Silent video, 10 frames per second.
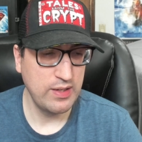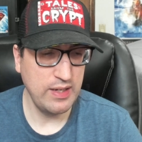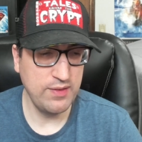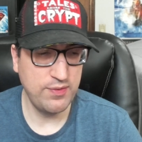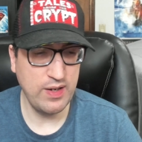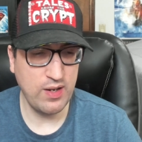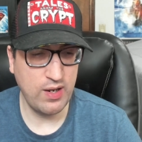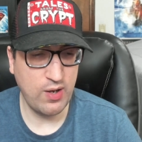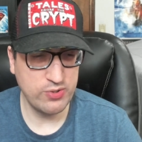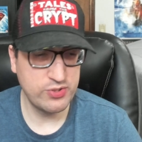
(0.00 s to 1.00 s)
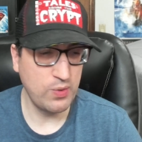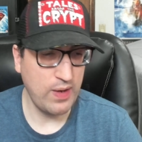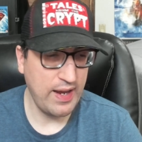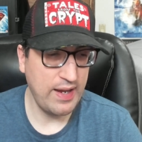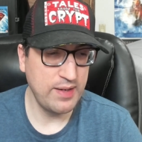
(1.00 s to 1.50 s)
if it also
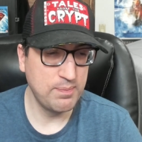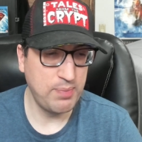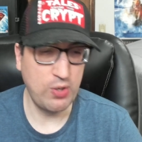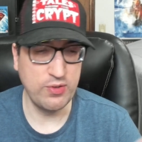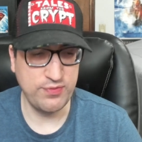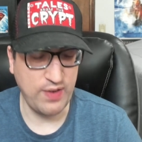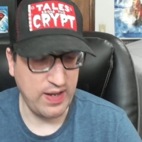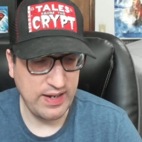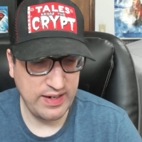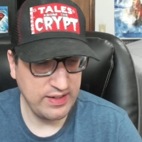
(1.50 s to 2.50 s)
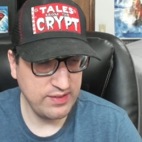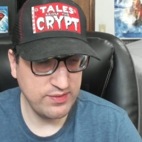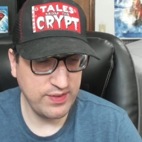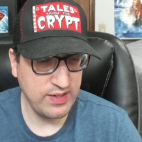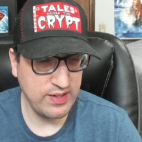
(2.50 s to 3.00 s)
had part five
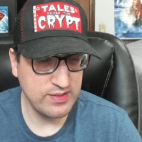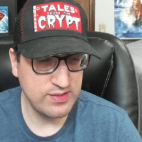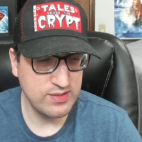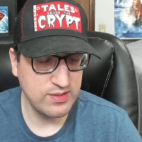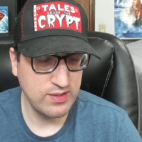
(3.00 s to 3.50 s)
in it.